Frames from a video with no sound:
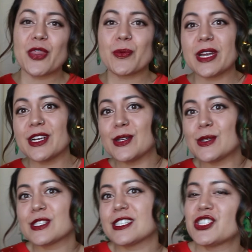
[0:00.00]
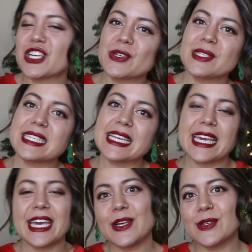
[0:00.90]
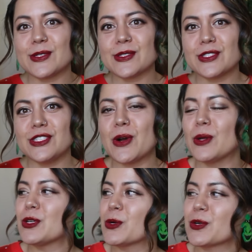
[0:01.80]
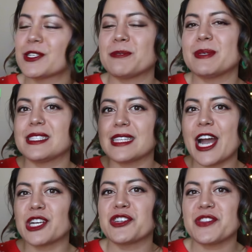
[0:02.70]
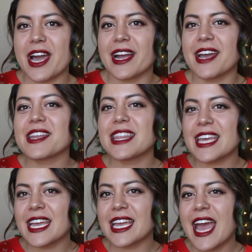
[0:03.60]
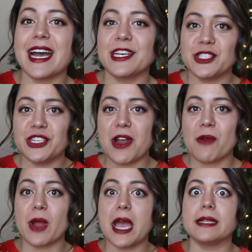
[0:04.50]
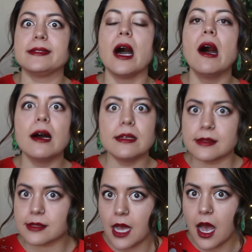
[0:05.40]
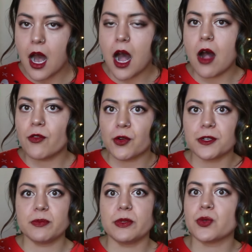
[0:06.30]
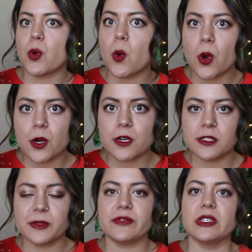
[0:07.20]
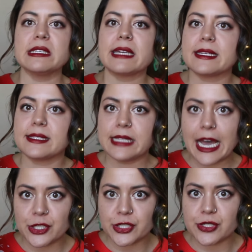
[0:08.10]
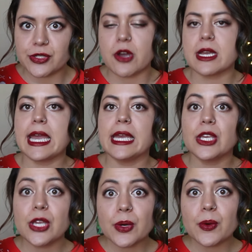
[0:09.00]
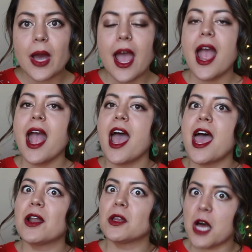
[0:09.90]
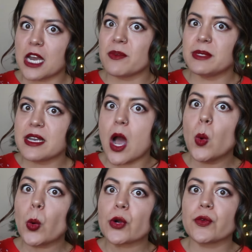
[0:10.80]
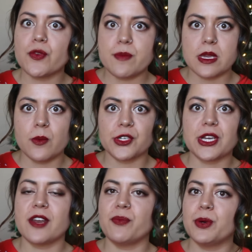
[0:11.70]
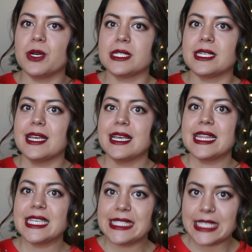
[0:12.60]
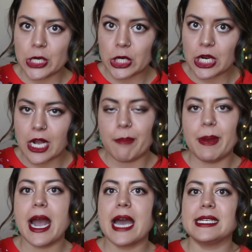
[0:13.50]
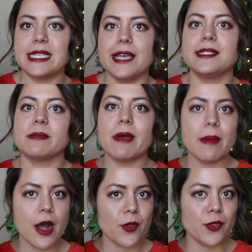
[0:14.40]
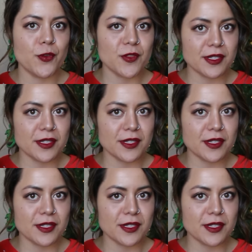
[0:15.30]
thrills, chills and kills, you know, a little Christmas slasher, that kind of thing. Last year I read tons of Christmas horror, specifically, like, slashers on KU, and a lot of them did not work for me, which kind of put this year a bad taste in my mouth for